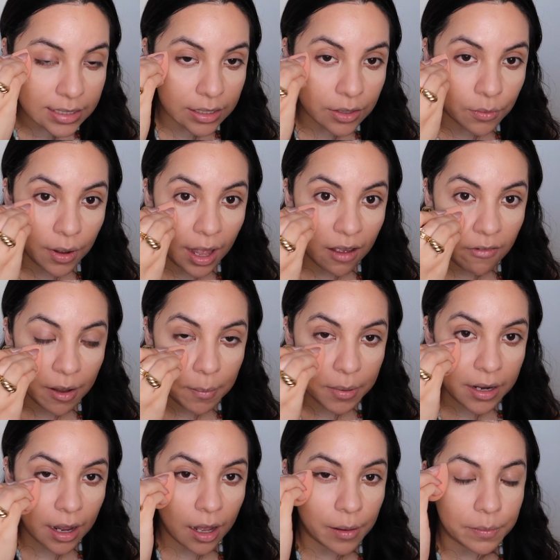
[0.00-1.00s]
see, what have I
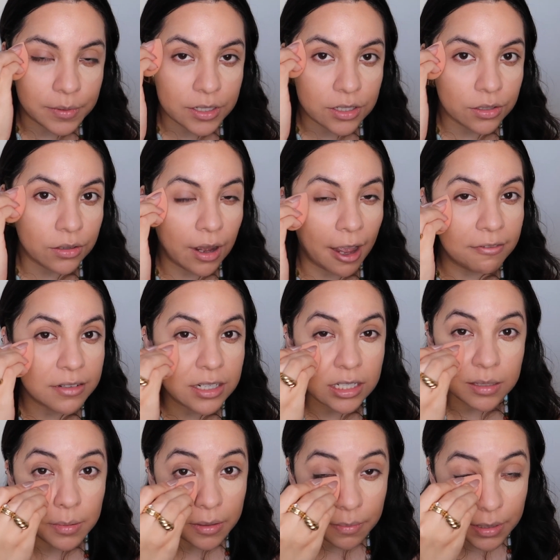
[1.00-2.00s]
been up to? I've
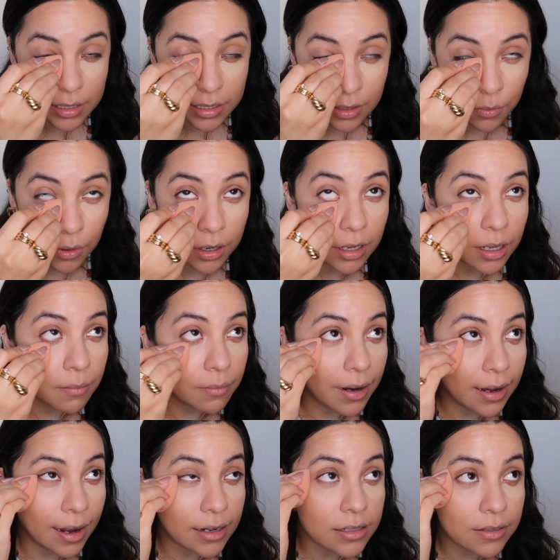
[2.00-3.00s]
just been busy working
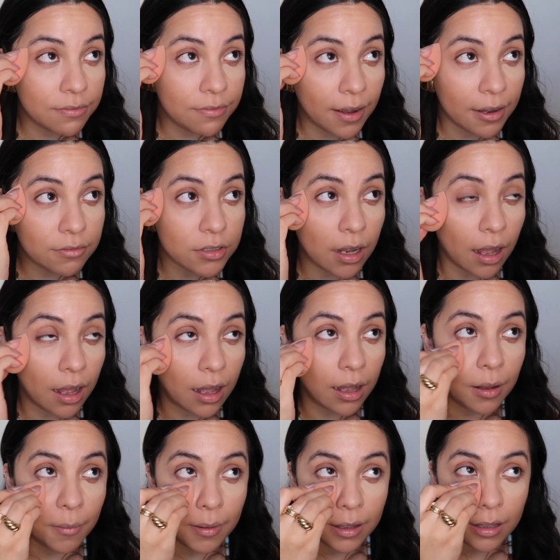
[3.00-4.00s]
my 9-to-5
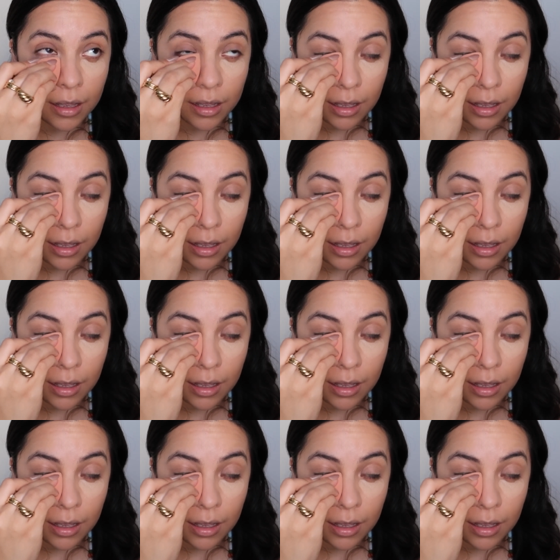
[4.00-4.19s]
job.